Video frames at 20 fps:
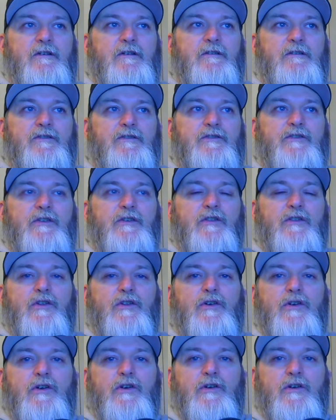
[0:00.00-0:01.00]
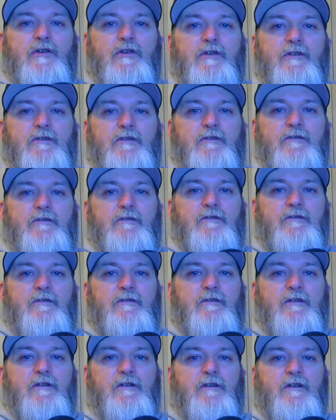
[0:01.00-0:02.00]
to learn
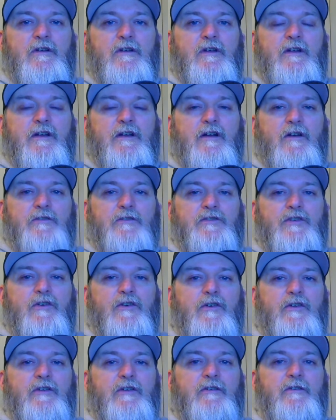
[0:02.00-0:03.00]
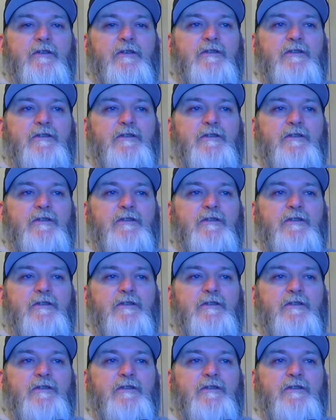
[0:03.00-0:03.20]
an alternative